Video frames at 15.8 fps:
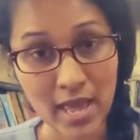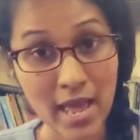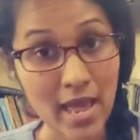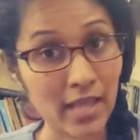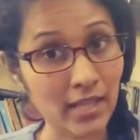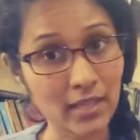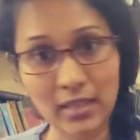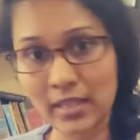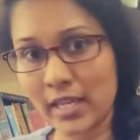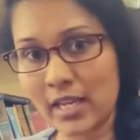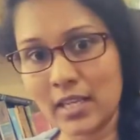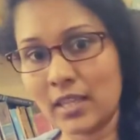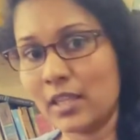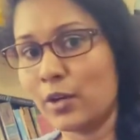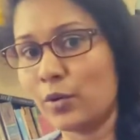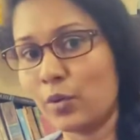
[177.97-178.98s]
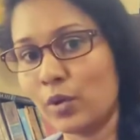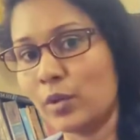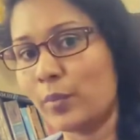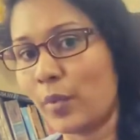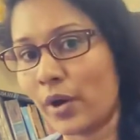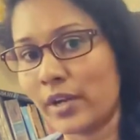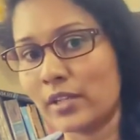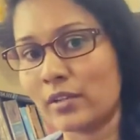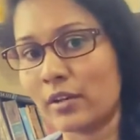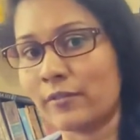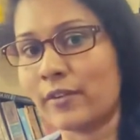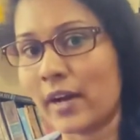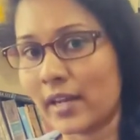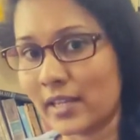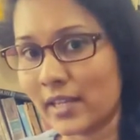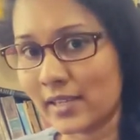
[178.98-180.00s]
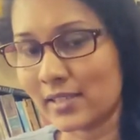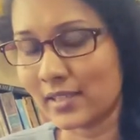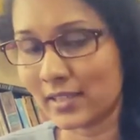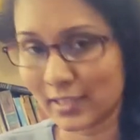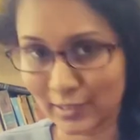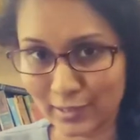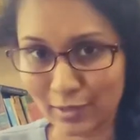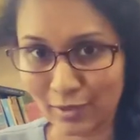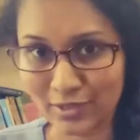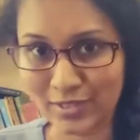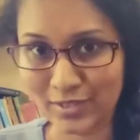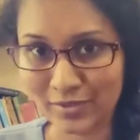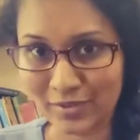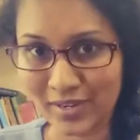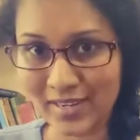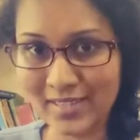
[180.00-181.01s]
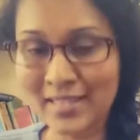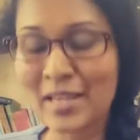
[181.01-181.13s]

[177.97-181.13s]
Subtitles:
and then the whole point of highlighting is lost, right?